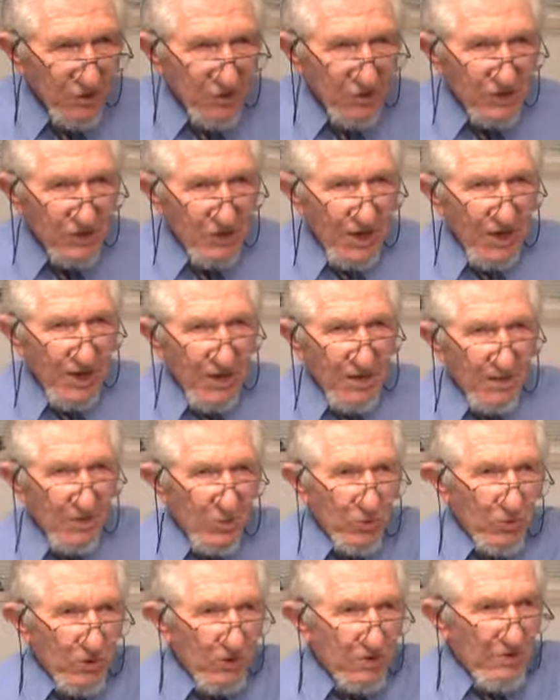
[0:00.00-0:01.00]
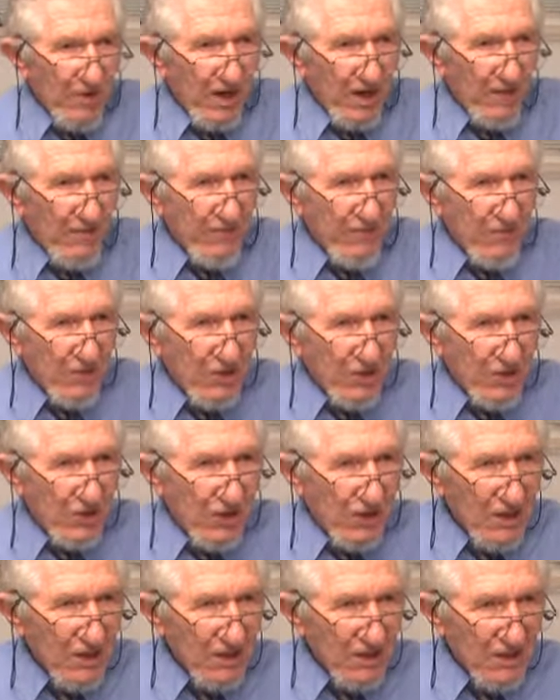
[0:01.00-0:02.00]
can say the moon is made of green
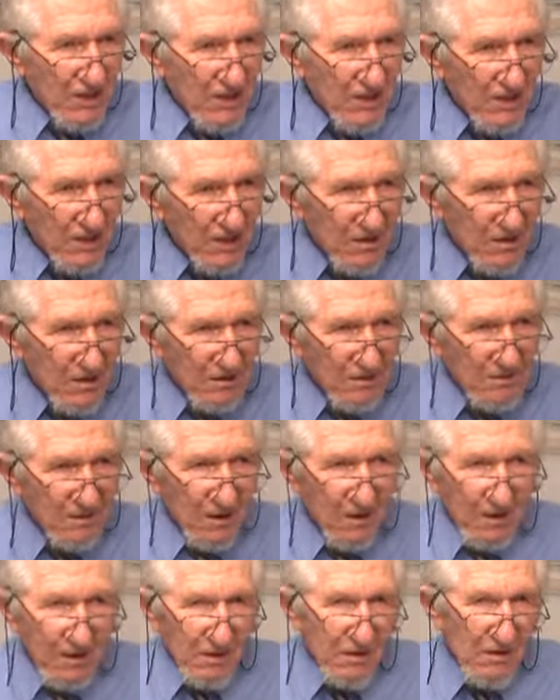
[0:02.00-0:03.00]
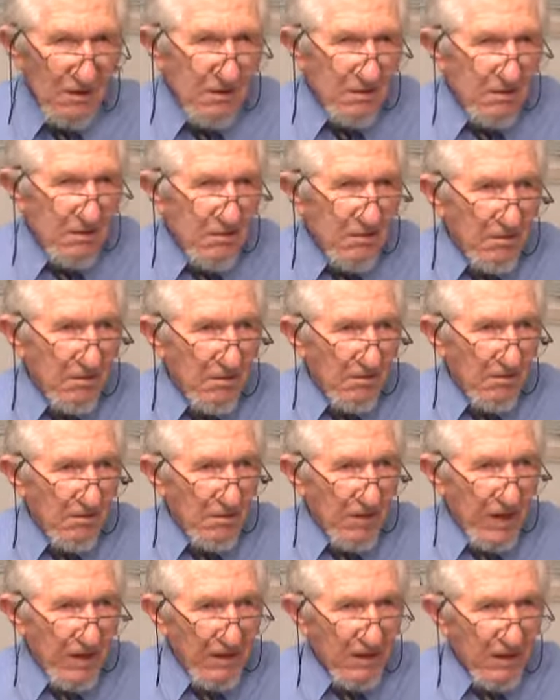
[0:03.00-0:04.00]
cheese, well,
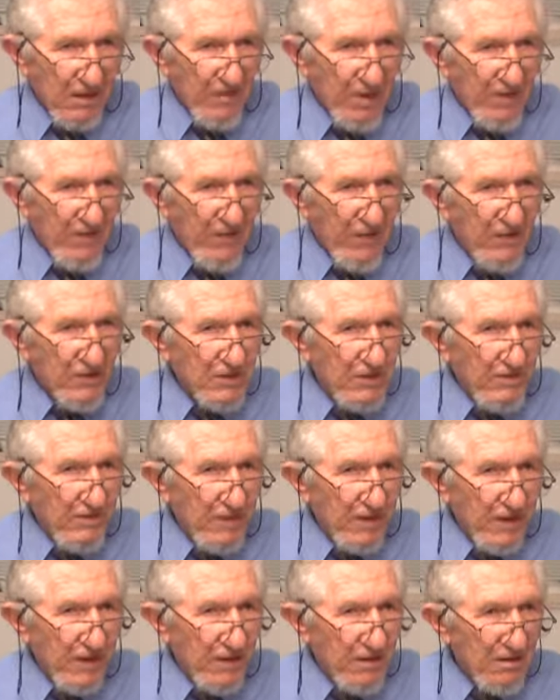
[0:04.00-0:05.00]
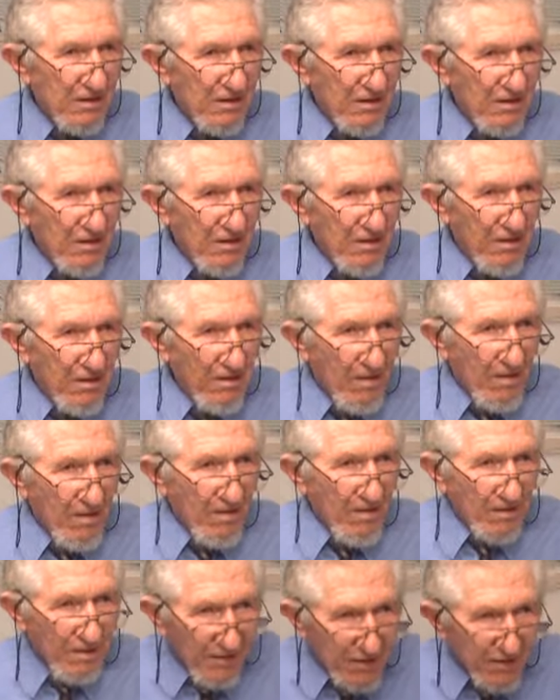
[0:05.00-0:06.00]
that can be falsified.
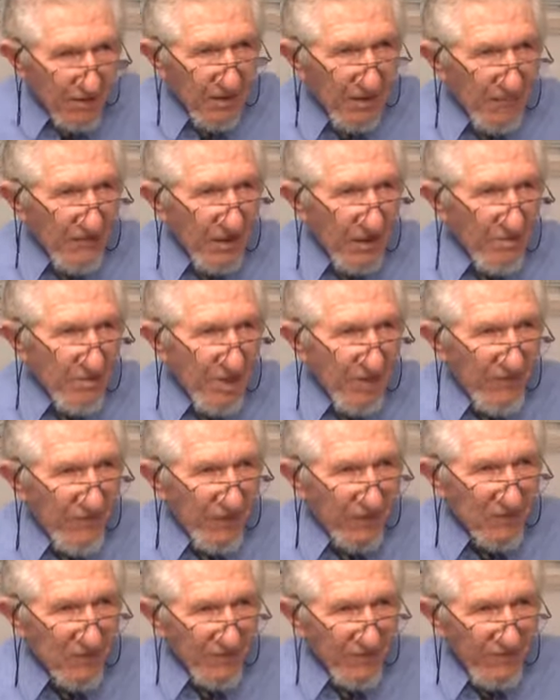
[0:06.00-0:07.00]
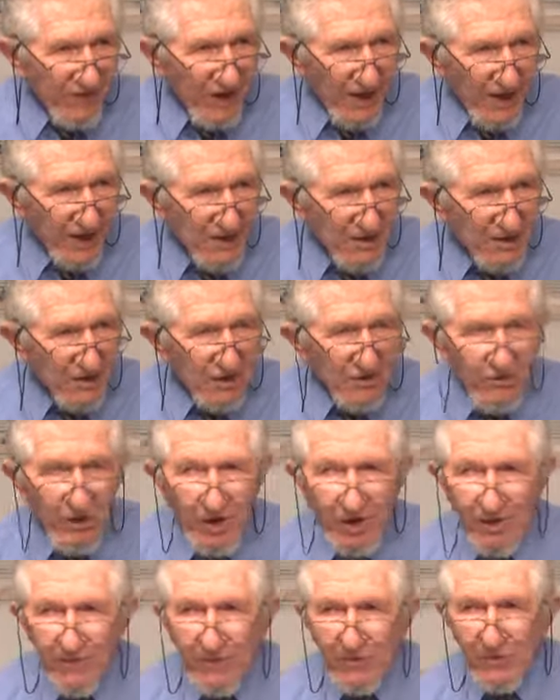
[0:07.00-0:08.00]
If it can be falsified, it's in the
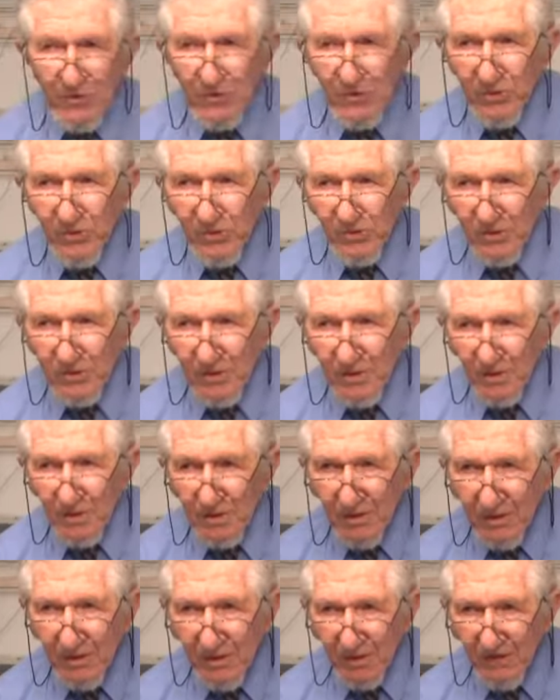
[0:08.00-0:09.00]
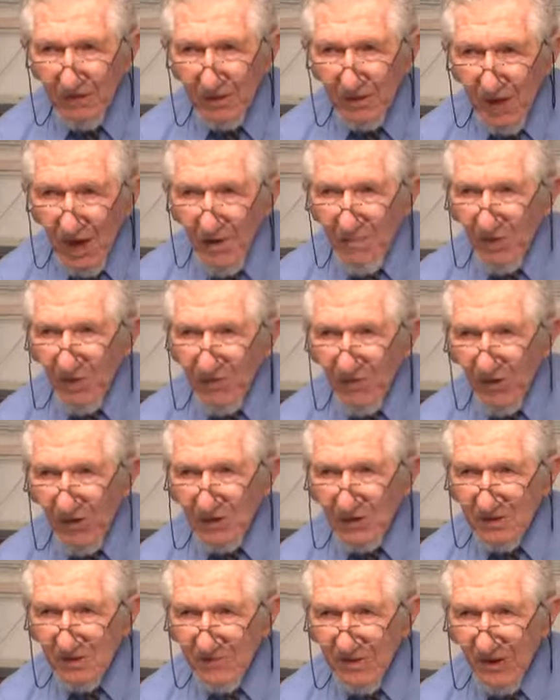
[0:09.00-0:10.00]
running for truth. If it can't be
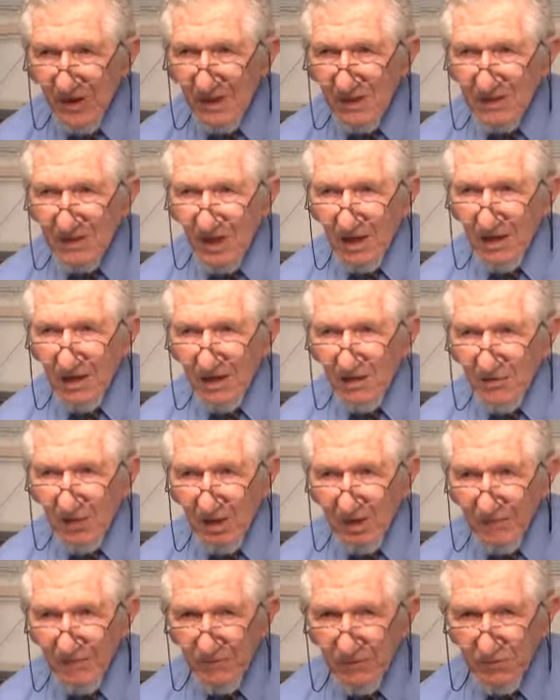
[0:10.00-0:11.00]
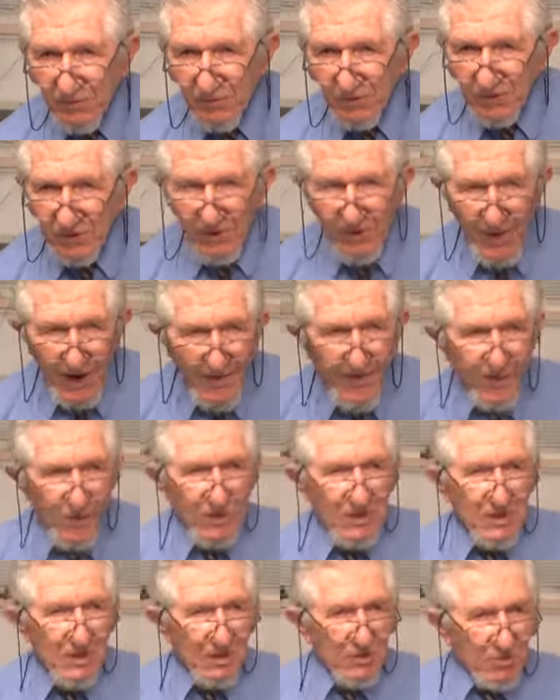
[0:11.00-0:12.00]
falsified, it's not in the running for truth. So Popper
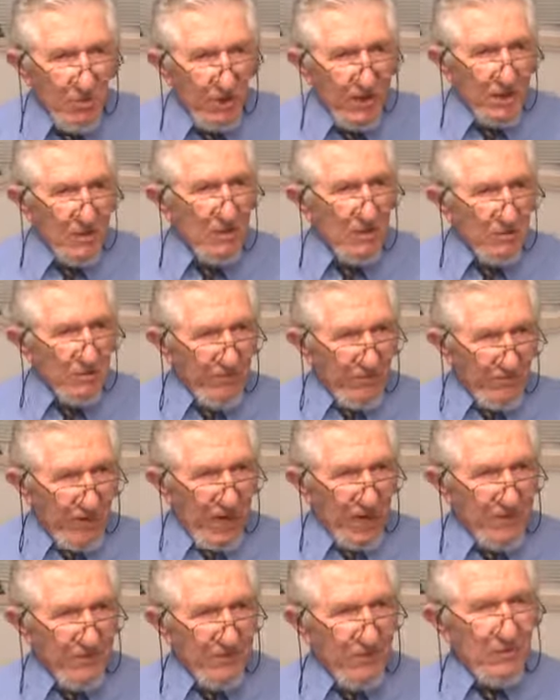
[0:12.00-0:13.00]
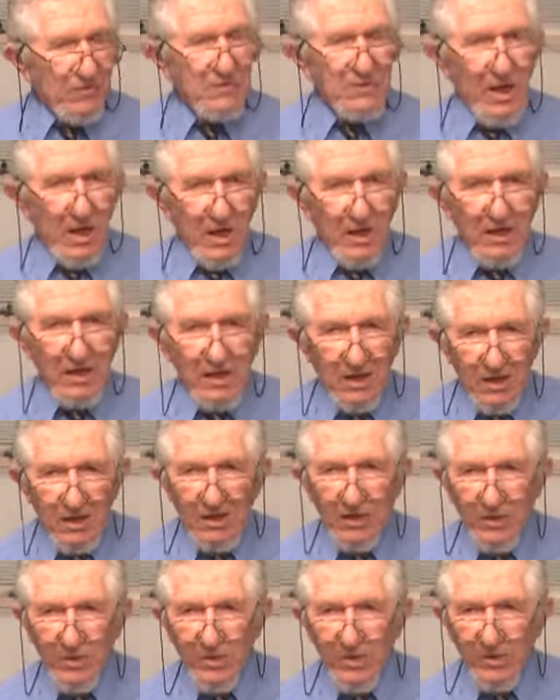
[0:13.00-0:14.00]
was a 20th century philosopher
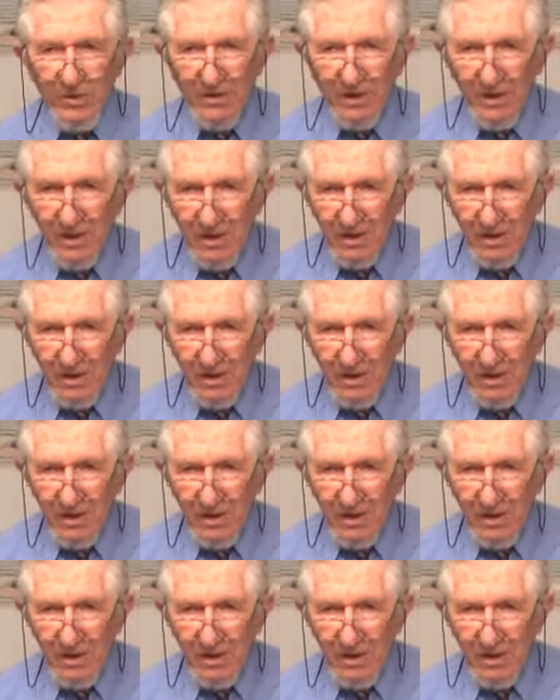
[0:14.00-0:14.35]
dealing with